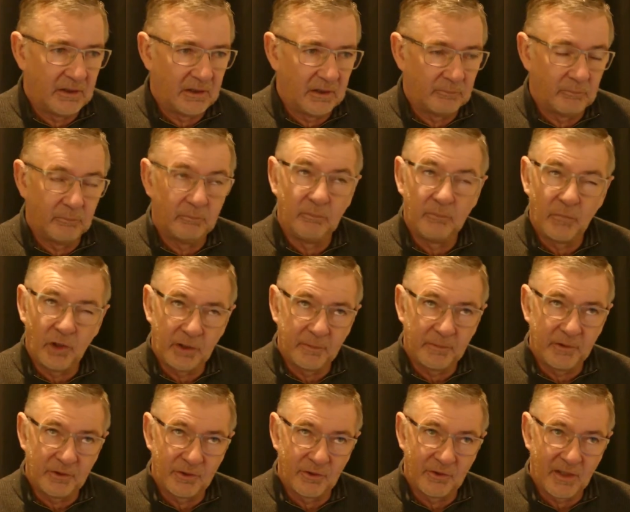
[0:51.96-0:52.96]
It might have
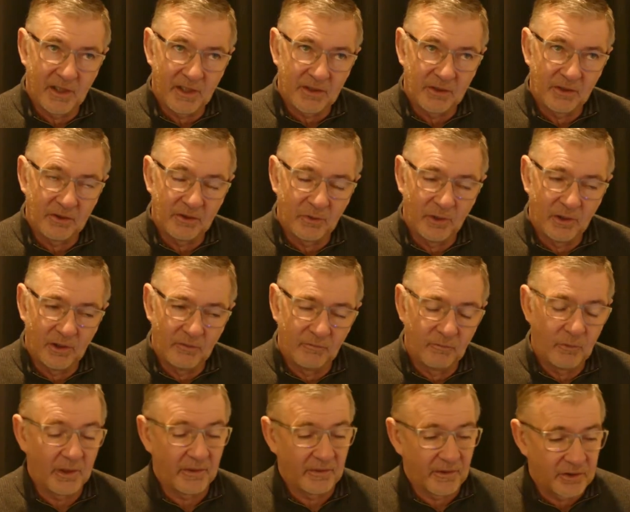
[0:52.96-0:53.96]
been 2012,
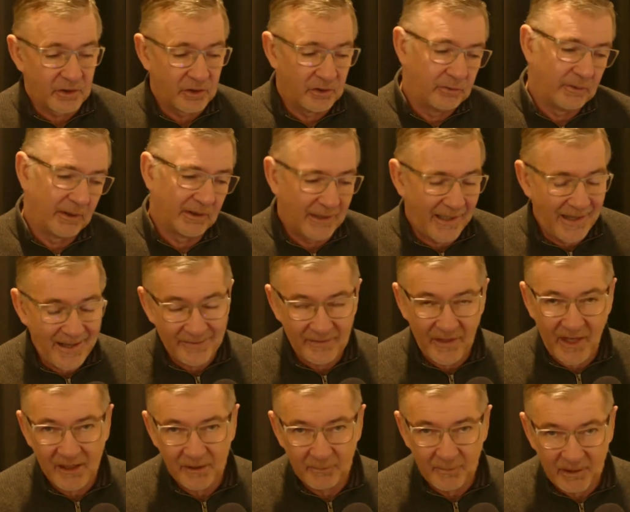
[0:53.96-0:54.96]
one of the two. And they
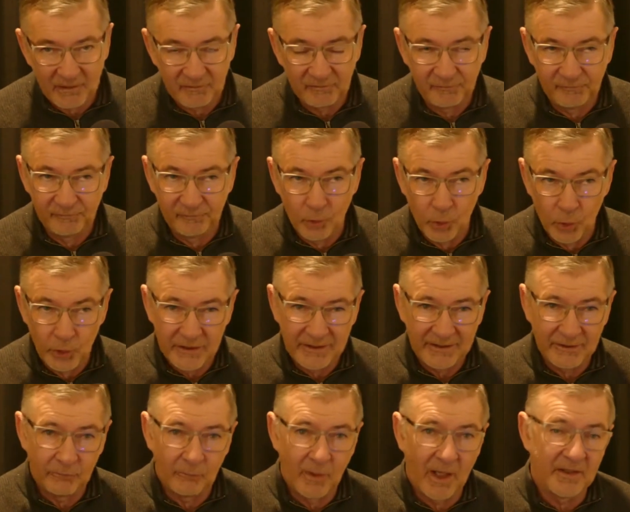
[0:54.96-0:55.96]
had about a
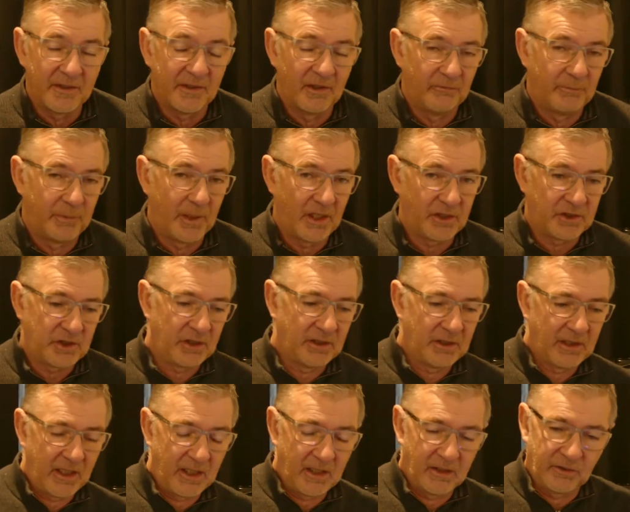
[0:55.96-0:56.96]
4-year run of production
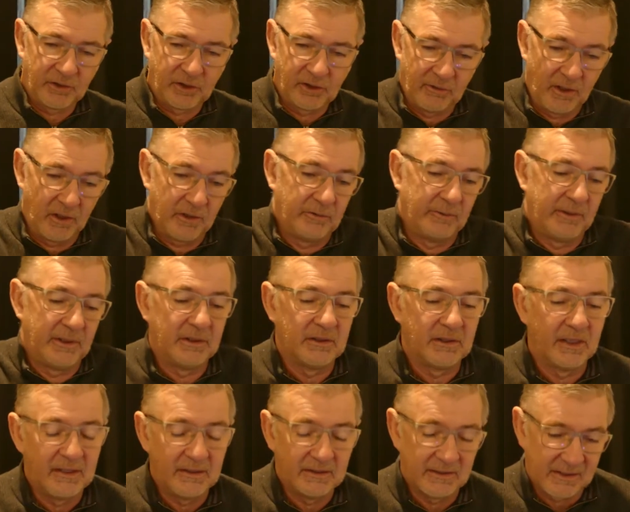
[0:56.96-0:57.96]
out of Corona
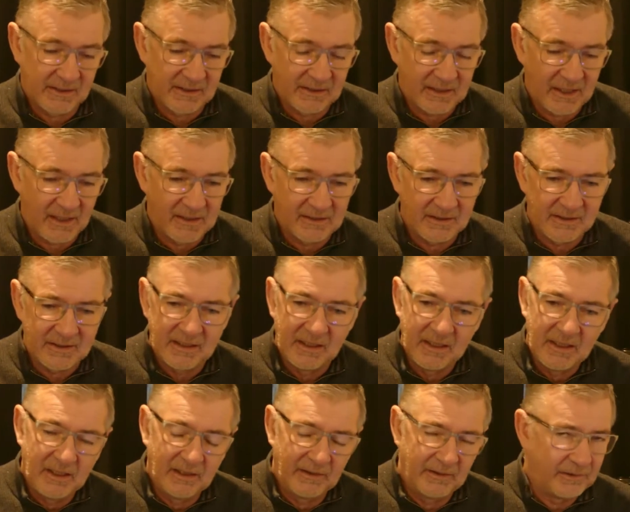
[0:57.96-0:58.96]
in the States.
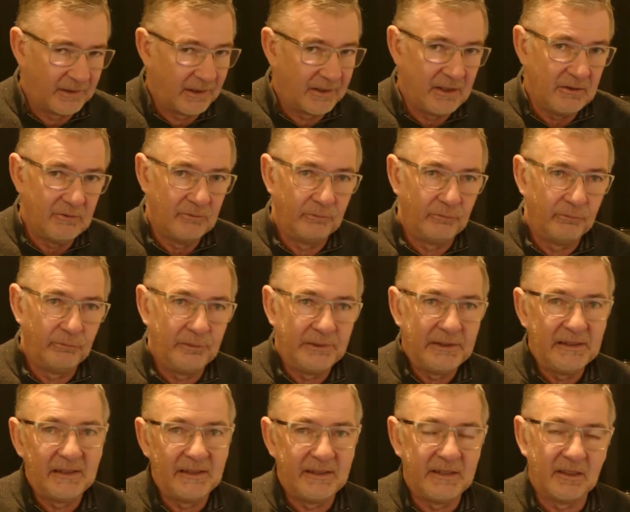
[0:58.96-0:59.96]
They didn't
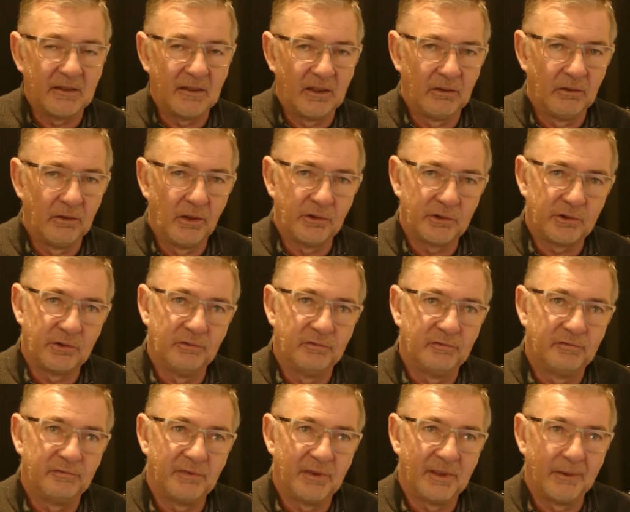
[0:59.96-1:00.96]
really get a lot
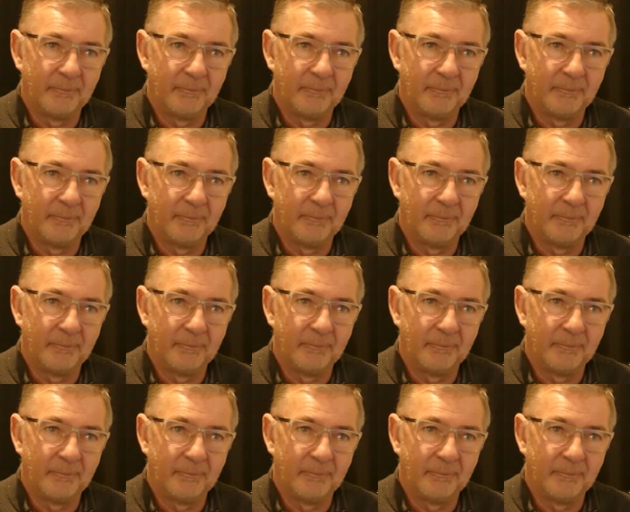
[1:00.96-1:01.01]
of